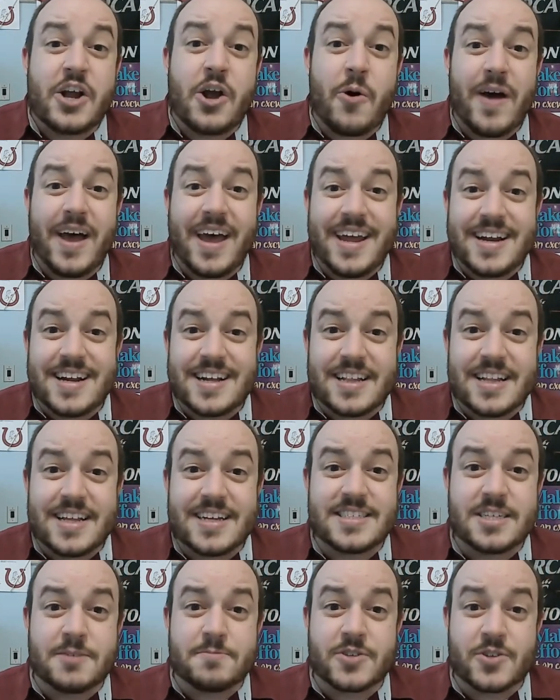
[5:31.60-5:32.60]
go ahead and
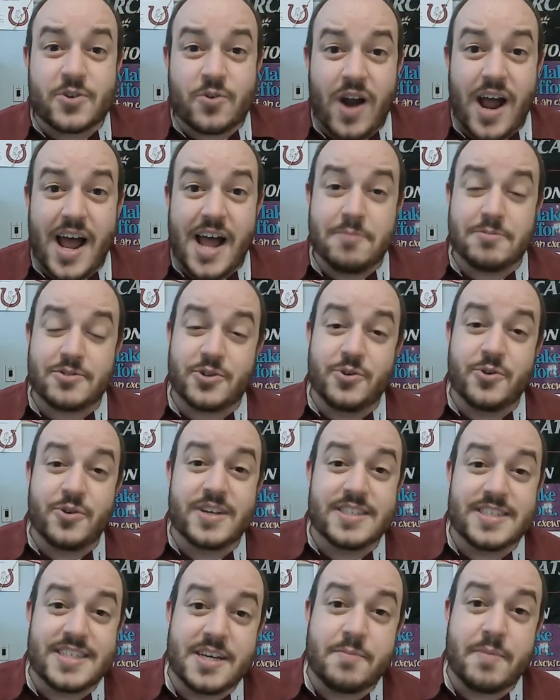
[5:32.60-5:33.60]
click subscribe so you
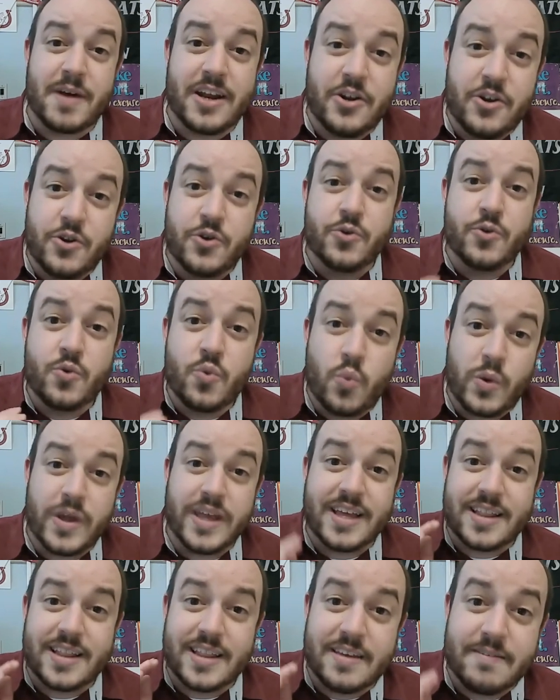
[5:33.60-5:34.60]
can see my new
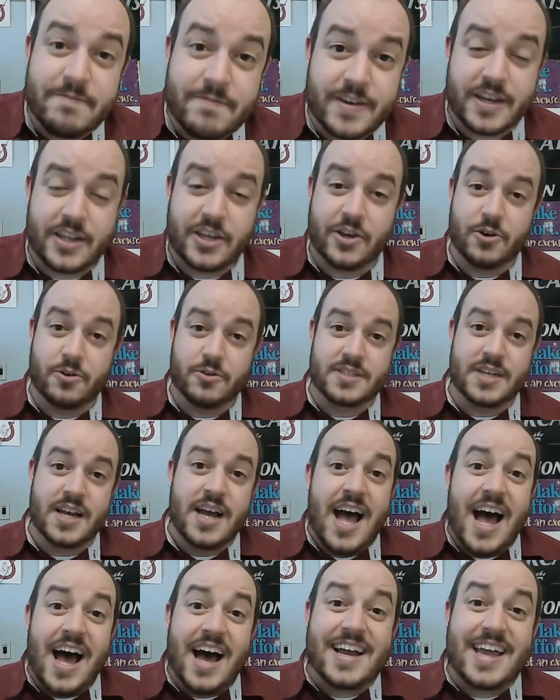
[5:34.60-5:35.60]
weekly videos.
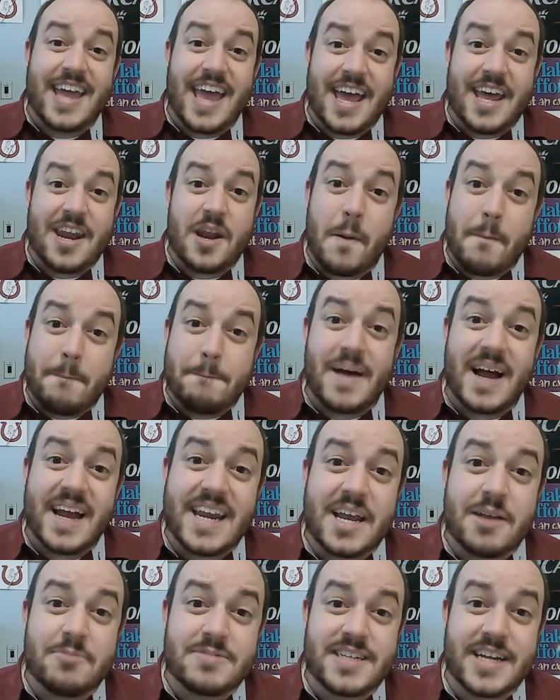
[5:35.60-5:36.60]
Again, my
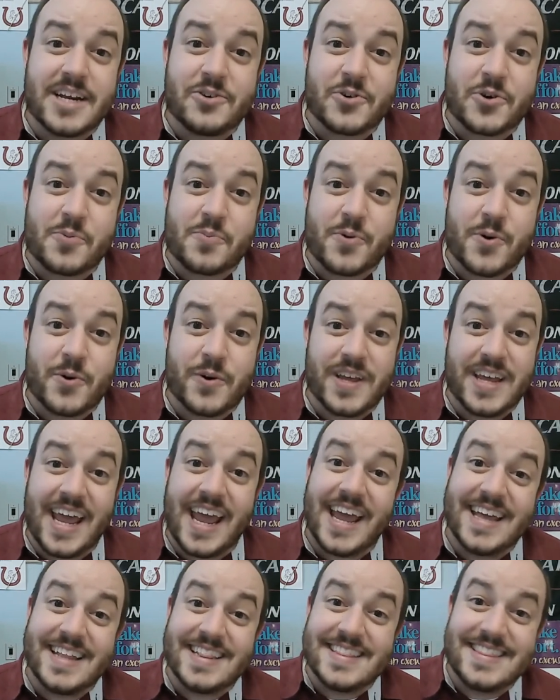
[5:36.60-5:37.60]
name's Daniel Caproni,
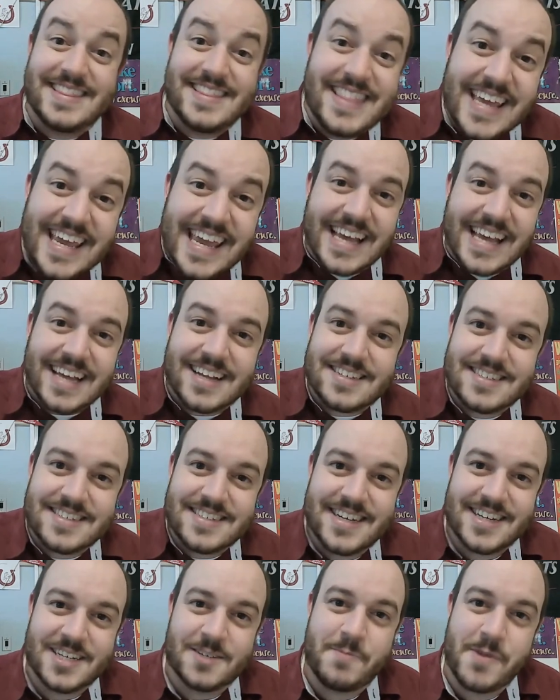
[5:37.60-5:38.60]
and
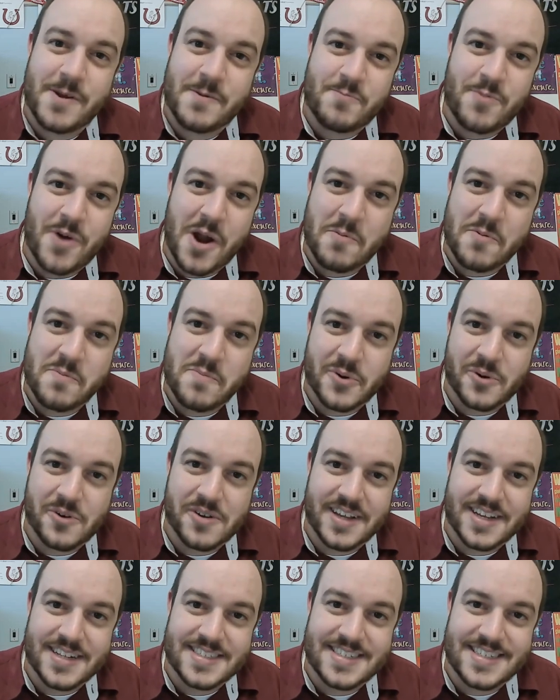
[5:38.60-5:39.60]
this has been
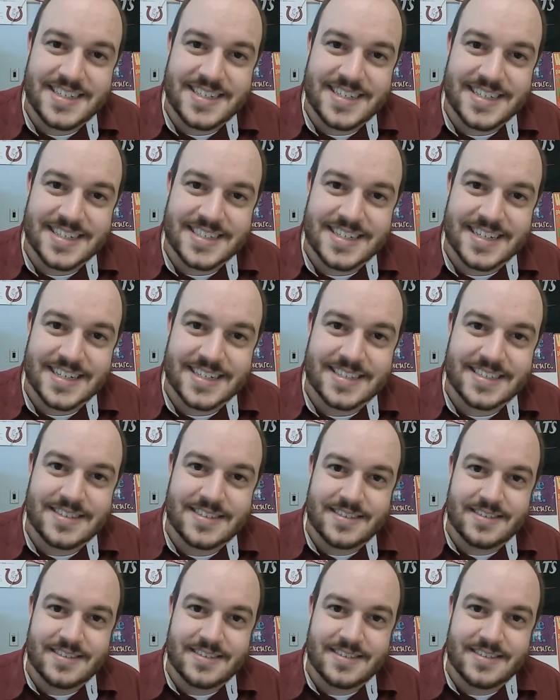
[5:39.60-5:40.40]
Probability and Statistics.